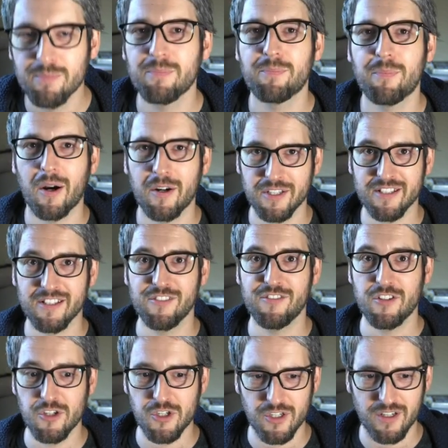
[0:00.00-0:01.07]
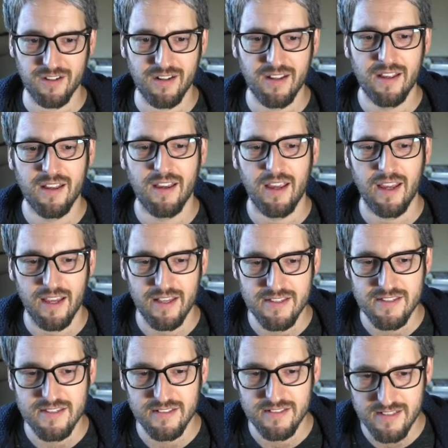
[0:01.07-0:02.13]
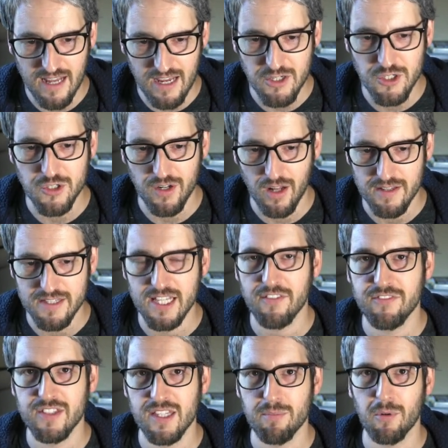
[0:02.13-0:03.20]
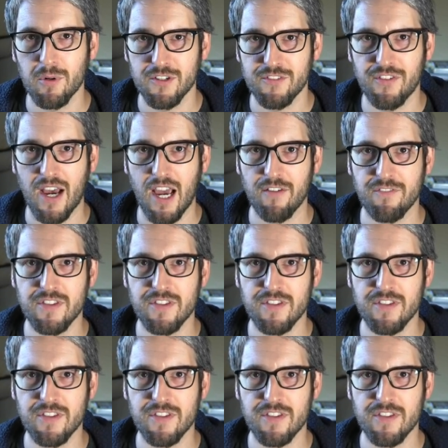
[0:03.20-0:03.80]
particular version is -null safety 0.5.